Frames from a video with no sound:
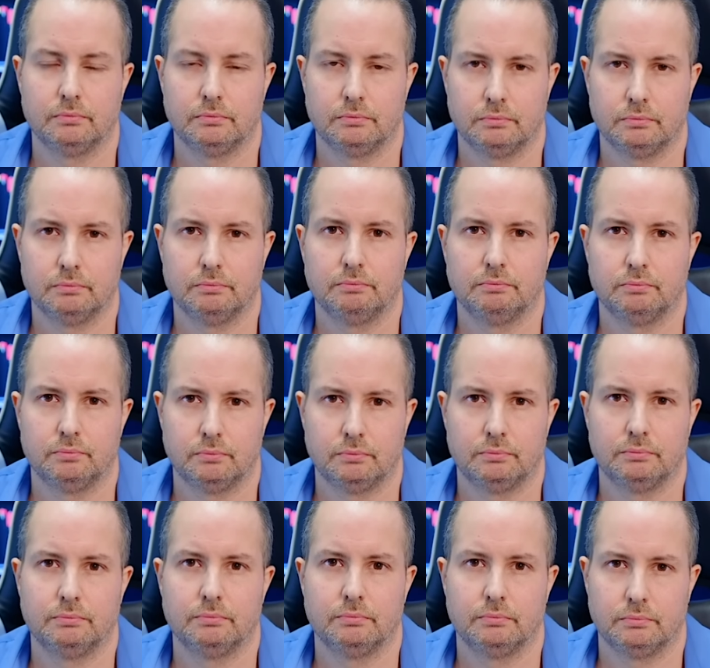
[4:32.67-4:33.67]

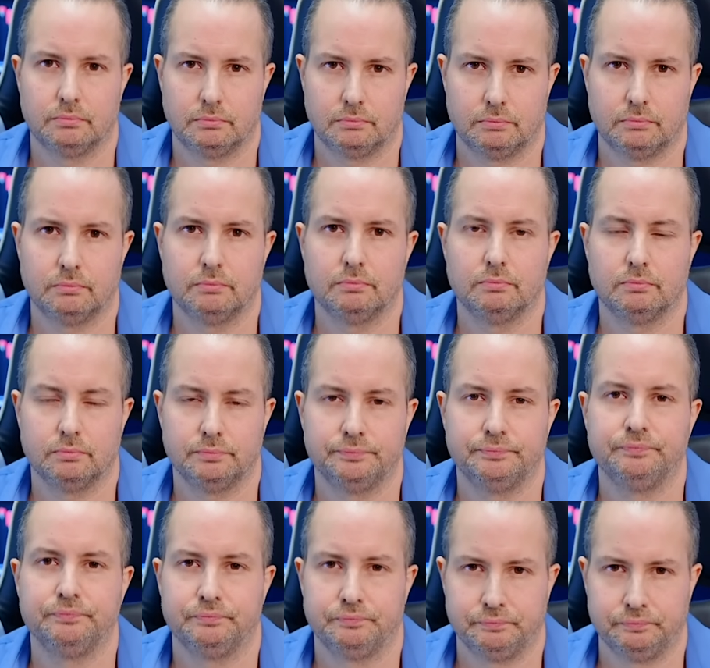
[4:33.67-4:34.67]

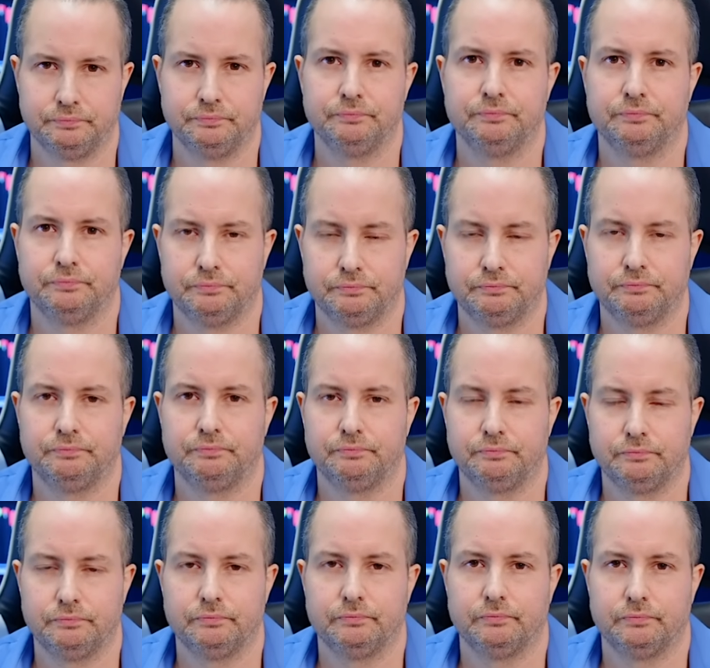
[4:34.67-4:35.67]

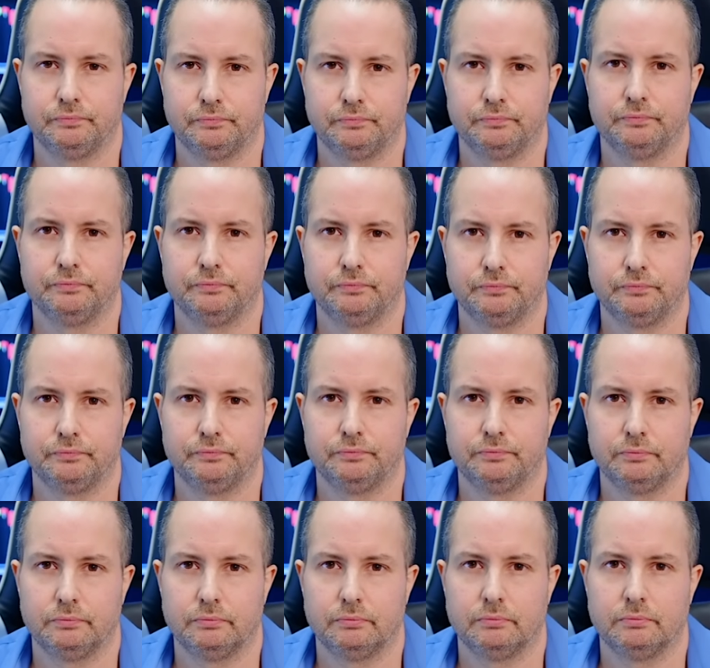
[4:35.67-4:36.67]

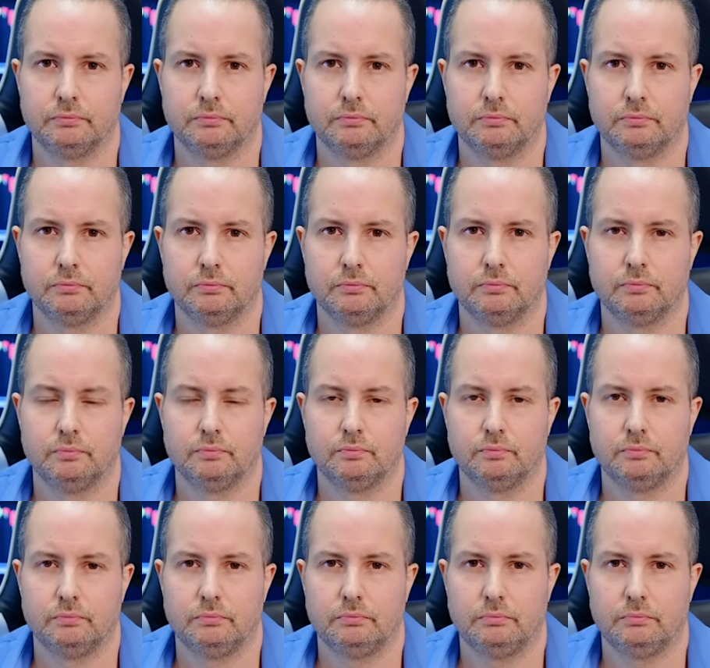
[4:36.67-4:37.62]
[no speech]